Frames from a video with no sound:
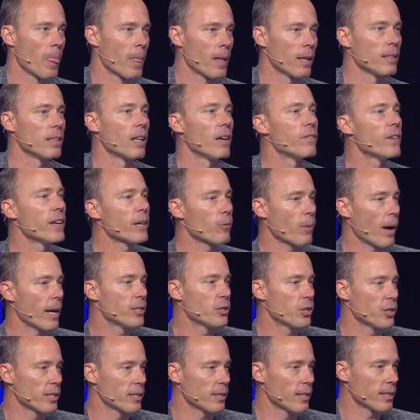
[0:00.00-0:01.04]
loving
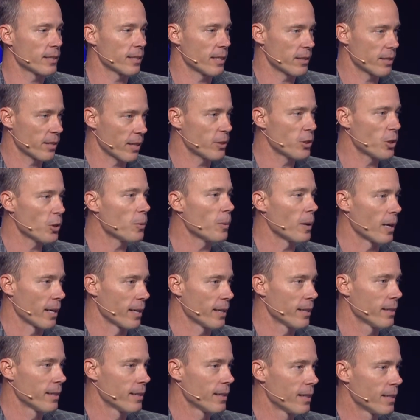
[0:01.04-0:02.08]
righteousness in such a way
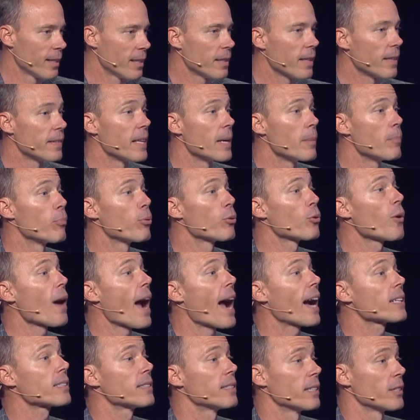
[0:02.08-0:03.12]
that they
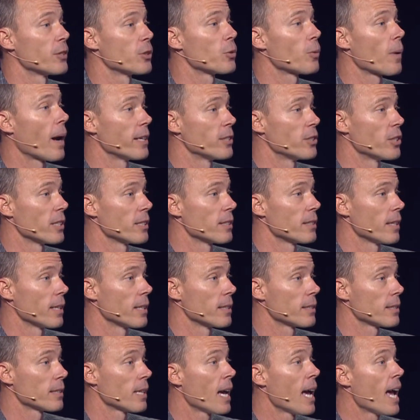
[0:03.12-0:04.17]
practice
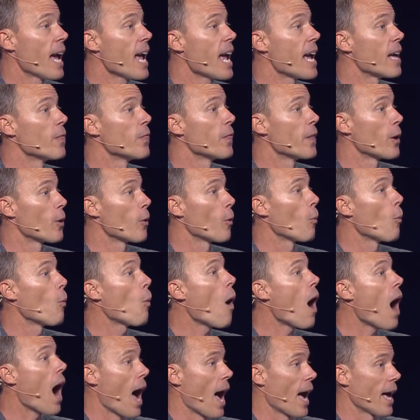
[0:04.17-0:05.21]
righteousness. And their
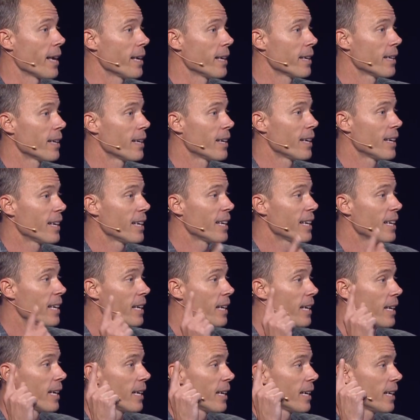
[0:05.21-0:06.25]
why
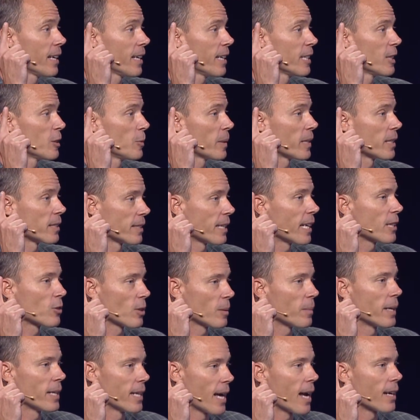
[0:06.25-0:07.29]
is because that's
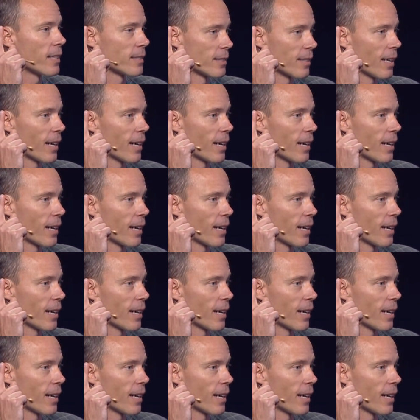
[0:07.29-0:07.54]
what my dad is